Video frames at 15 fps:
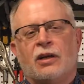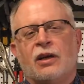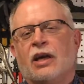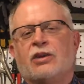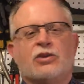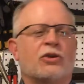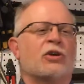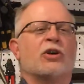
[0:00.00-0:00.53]
And
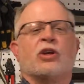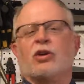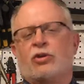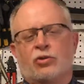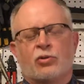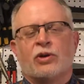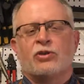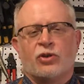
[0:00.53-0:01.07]
you're going to
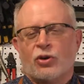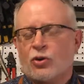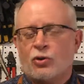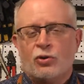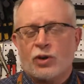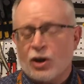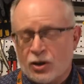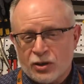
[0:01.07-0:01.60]
want to
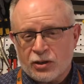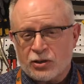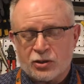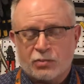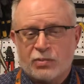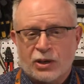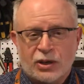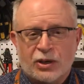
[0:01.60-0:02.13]
hold on to this
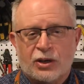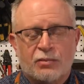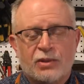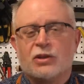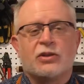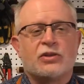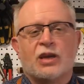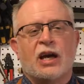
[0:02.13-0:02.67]
beer
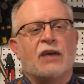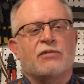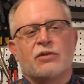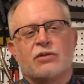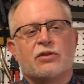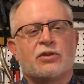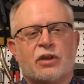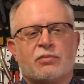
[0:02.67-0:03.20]
because after
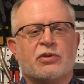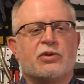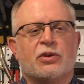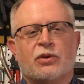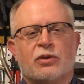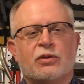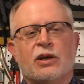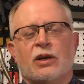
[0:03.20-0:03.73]
this
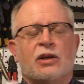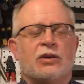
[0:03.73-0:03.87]
episode,